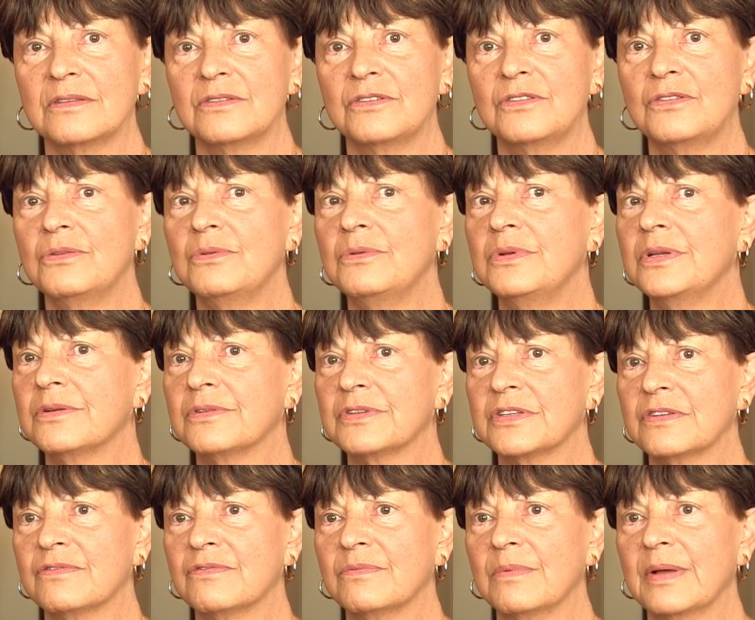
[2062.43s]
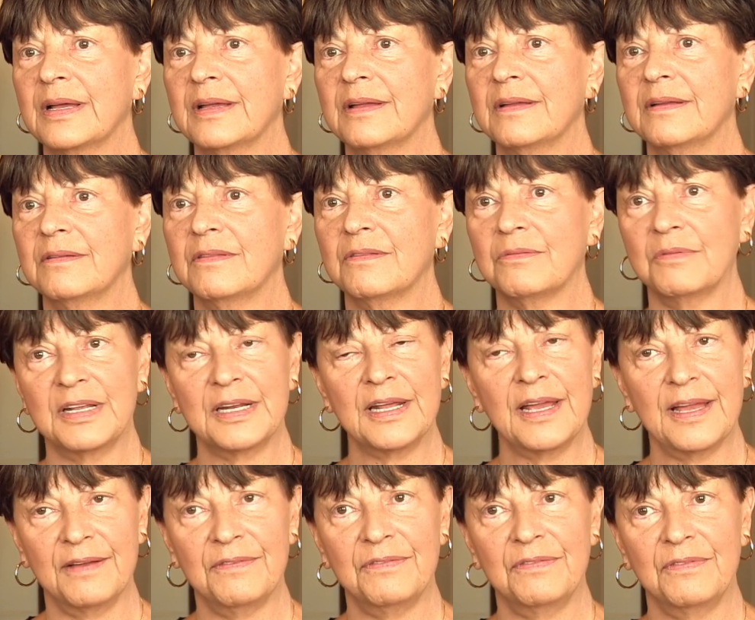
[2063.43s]
two years of my three and a
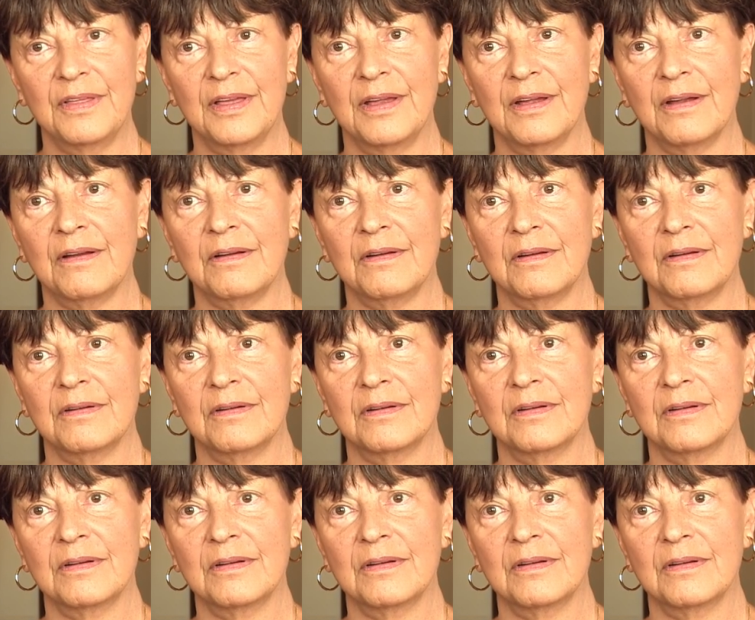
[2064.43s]
half there,